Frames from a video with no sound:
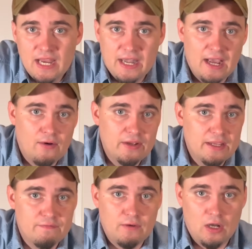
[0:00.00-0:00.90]
Now,
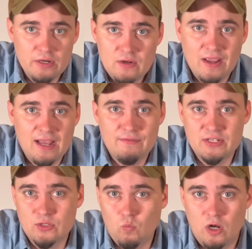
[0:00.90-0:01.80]
if all you have
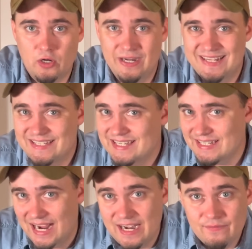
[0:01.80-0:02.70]
is the water
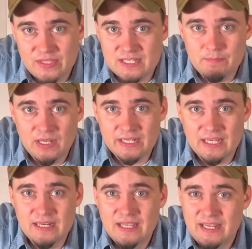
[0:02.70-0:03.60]
inside of this
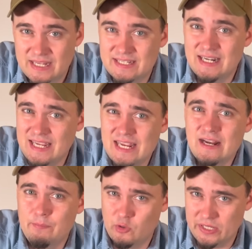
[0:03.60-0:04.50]
bucket, it's going to heat
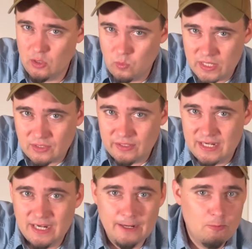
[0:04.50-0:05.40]
up pretty
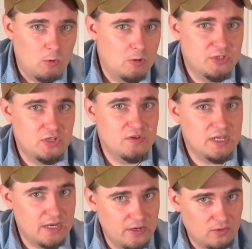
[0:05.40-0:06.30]
quickly and it won't do
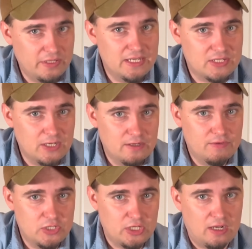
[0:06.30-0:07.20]
nearly as good of
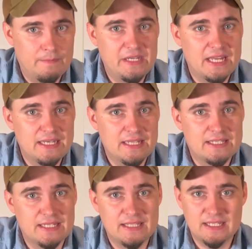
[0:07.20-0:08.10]
a job
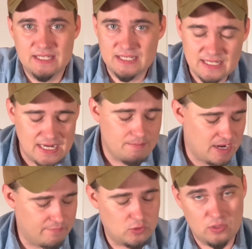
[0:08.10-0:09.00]
condensing the steam.
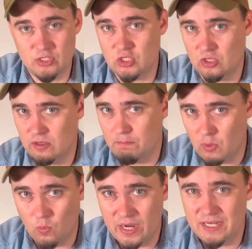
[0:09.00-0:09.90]
After a certain
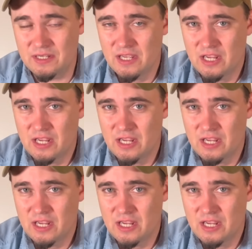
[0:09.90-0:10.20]
point,